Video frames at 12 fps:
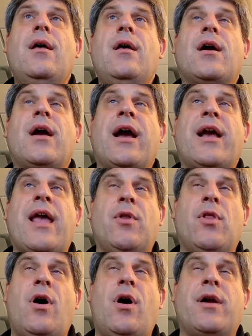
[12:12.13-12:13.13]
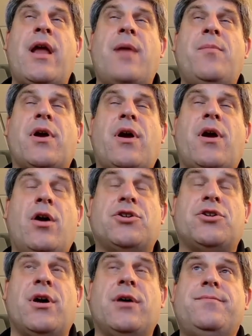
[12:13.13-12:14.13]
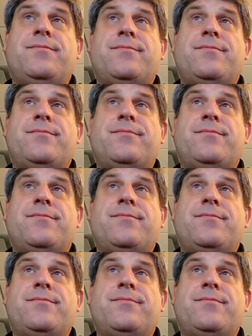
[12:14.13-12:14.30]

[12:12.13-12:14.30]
a guy came along named Nagarjuna